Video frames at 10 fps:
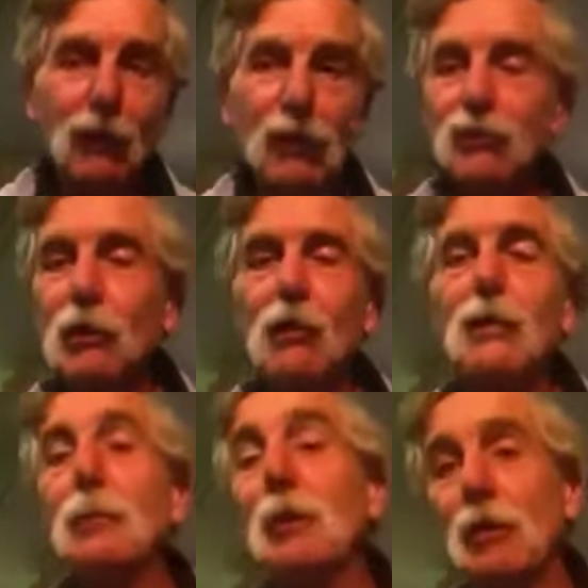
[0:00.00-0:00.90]
They started
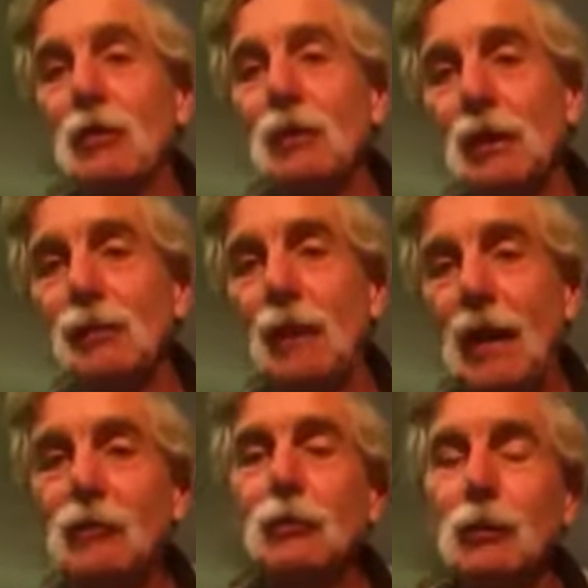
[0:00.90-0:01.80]
in the Bernier
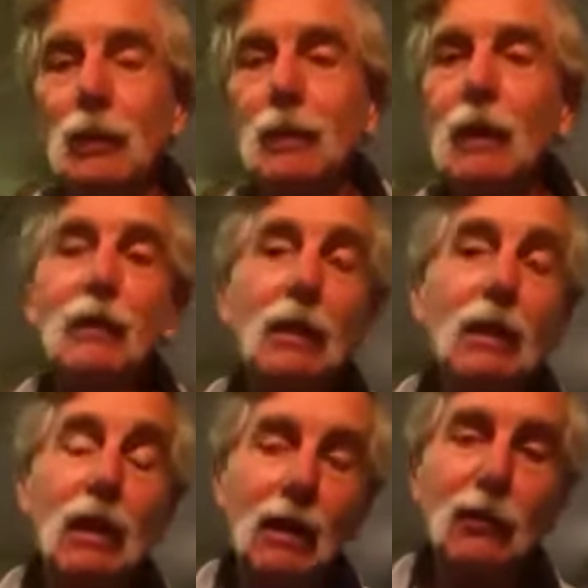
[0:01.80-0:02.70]
factory, then
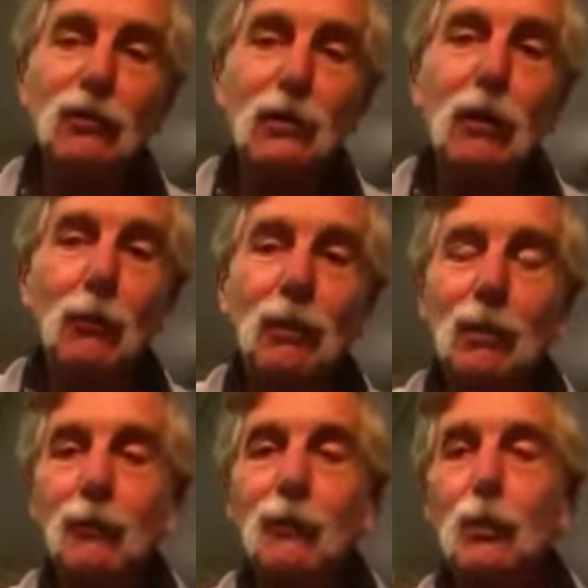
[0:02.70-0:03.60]
the Yanagisawa
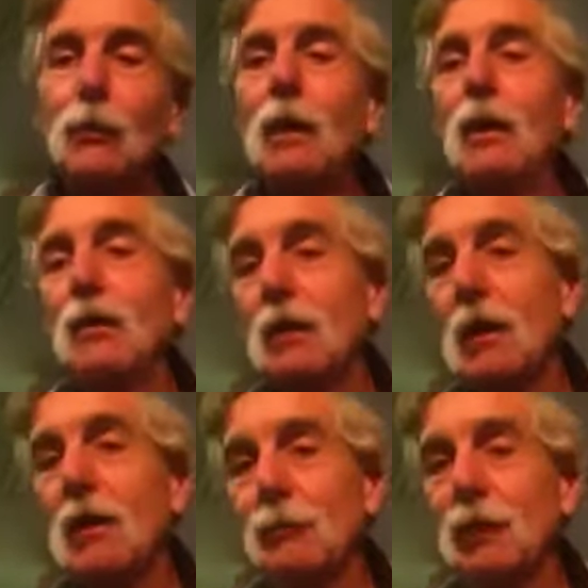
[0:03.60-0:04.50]
made them for a while,
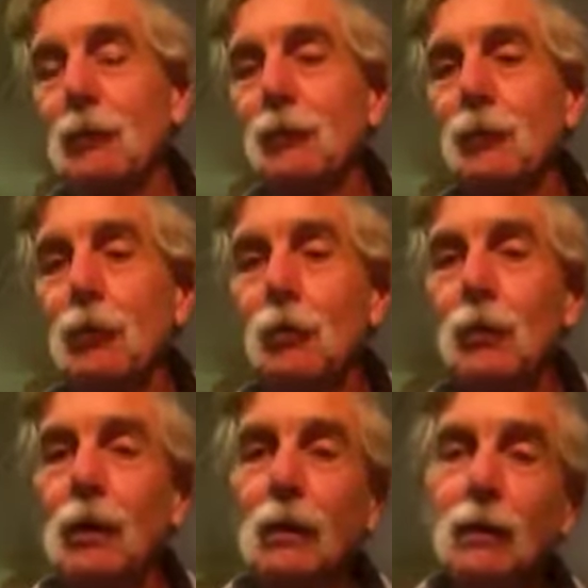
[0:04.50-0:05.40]
Kahn made them for a
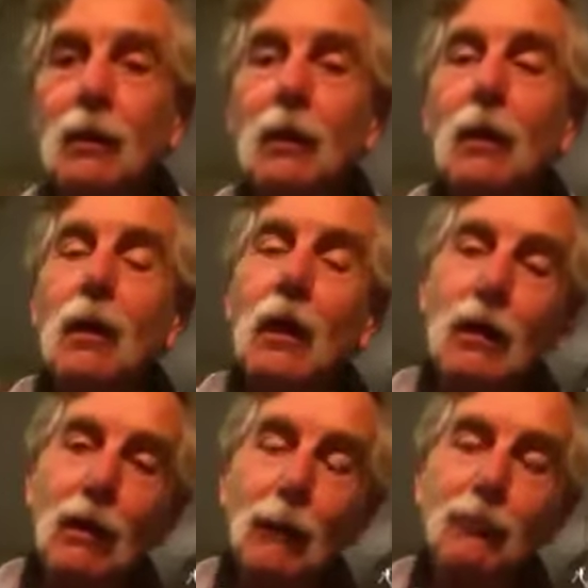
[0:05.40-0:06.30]
while,
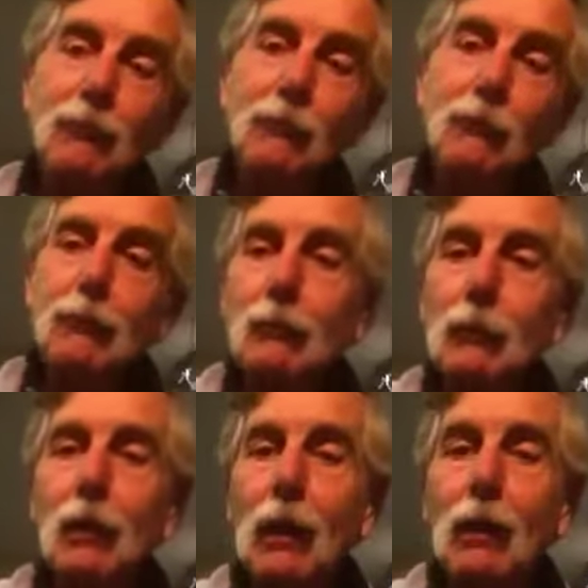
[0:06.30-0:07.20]
um,
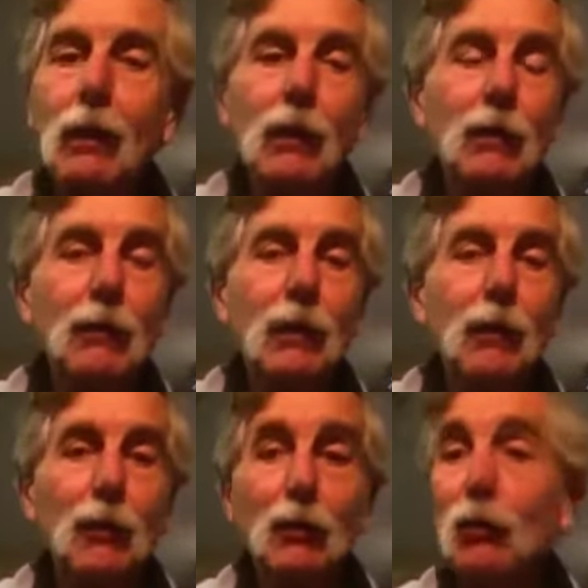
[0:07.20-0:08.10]
and uh,
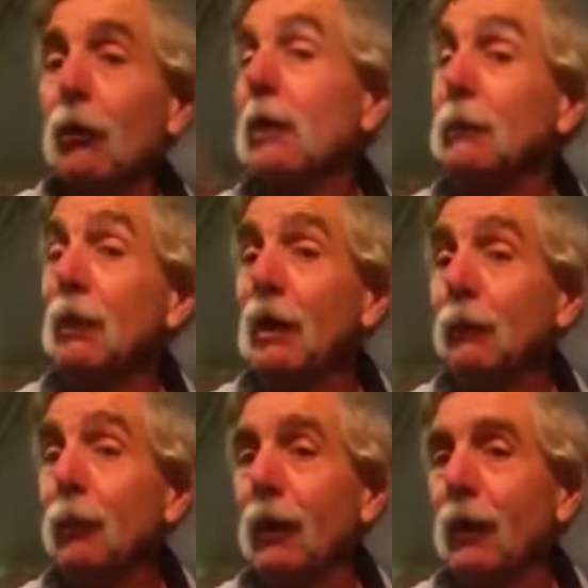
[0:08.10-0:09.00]
they're currently
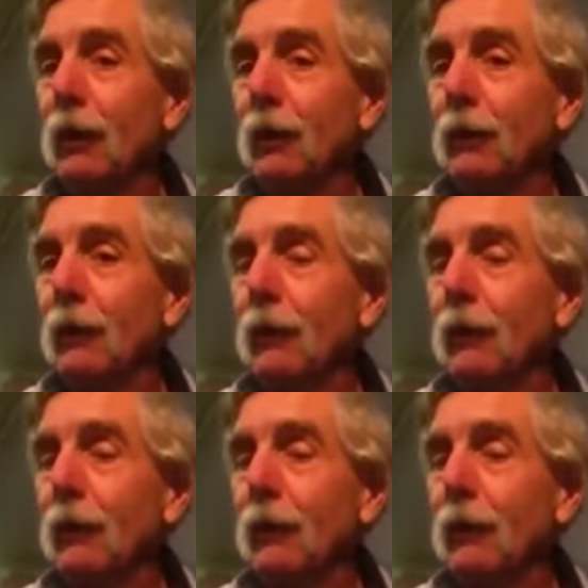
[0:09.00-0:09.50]
made by